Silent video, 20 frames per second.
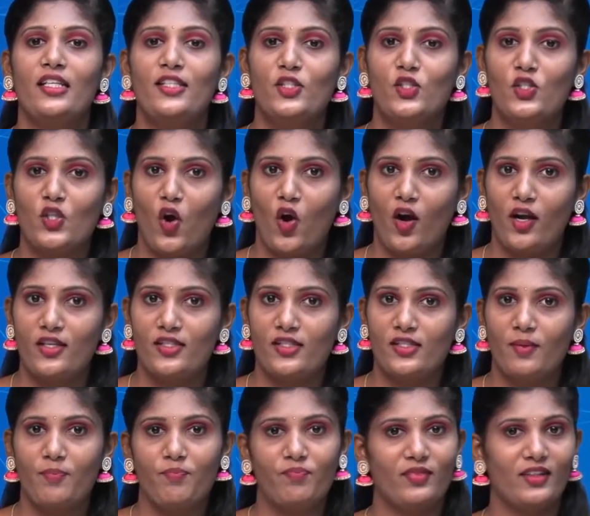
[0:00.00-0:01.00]
choice,
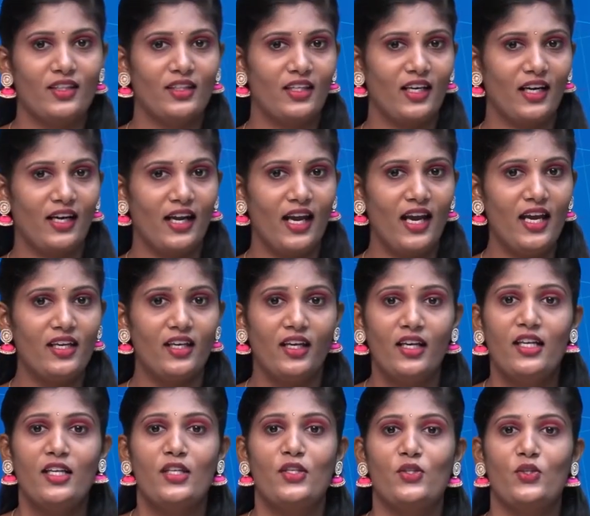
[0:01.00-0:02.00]
right?
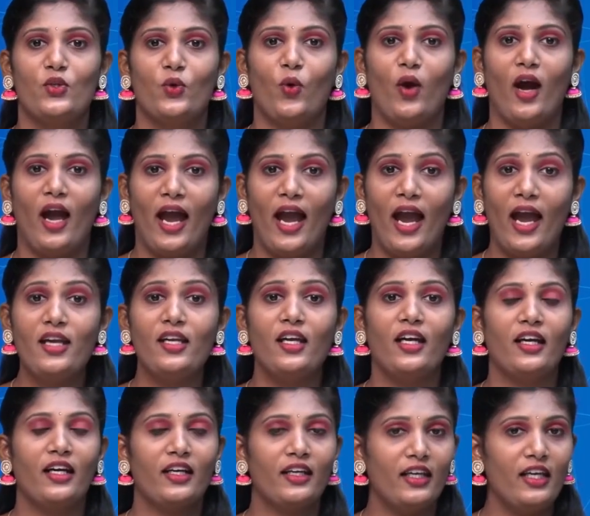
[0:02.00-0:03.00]
So and
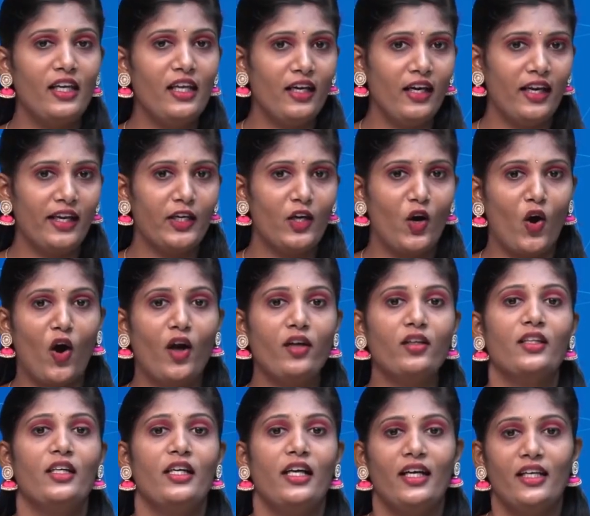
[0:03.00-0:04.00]
re-record
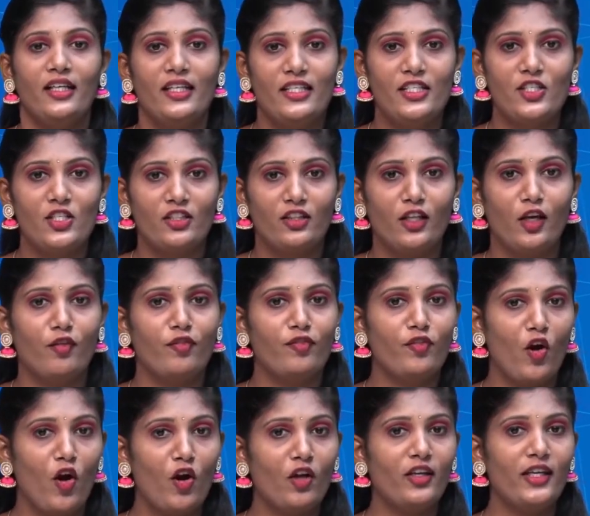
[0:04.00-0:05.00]
it in the
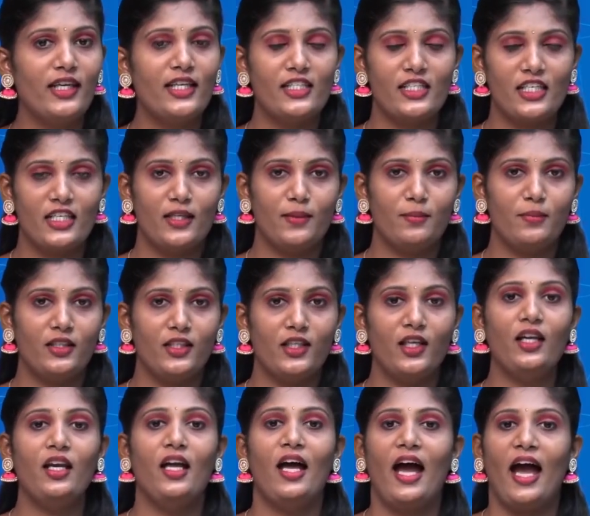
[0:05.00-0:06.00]
following
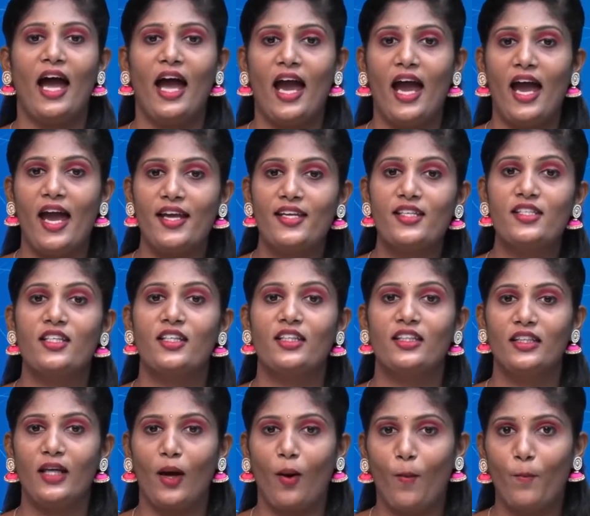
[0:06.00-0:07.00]
table and
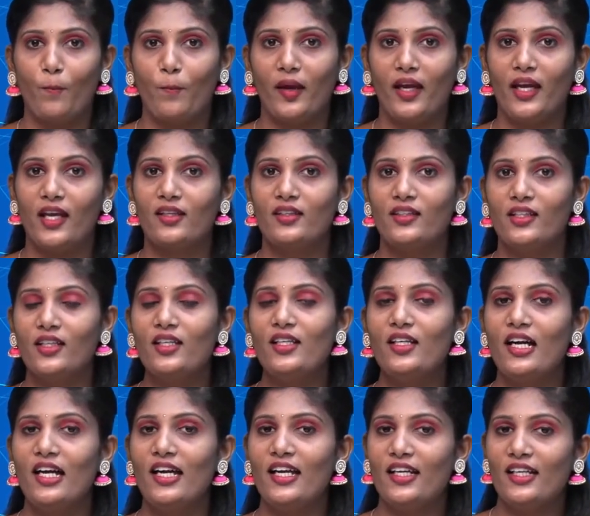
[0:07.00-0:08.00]
compare the
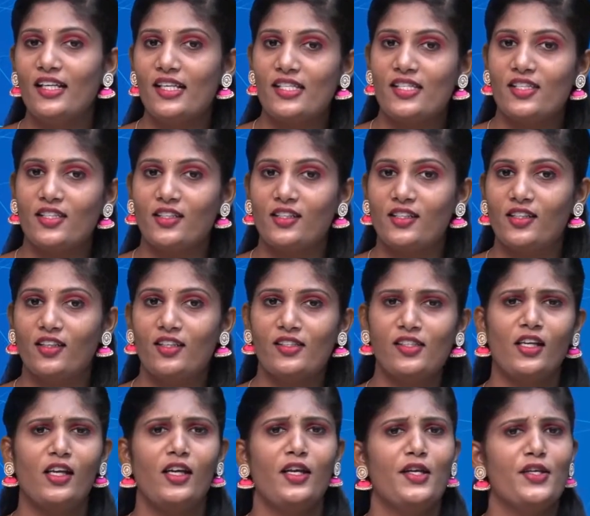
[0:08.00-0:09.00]
results.
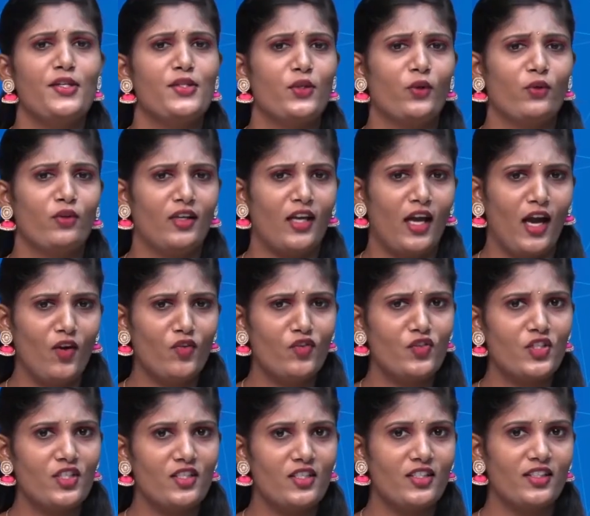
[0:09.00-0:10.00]
So now
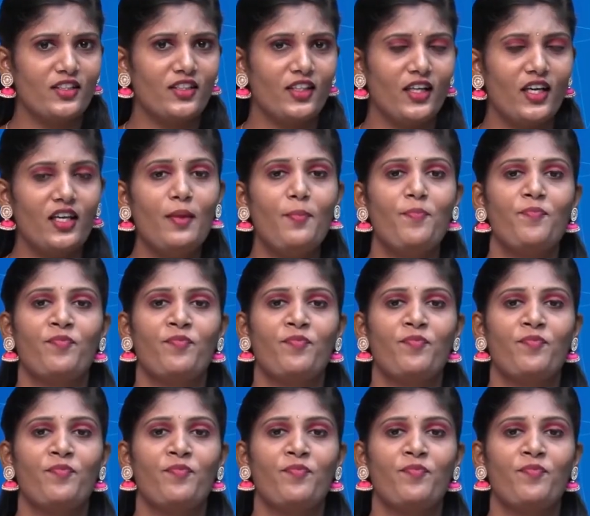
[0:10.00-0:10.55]
children,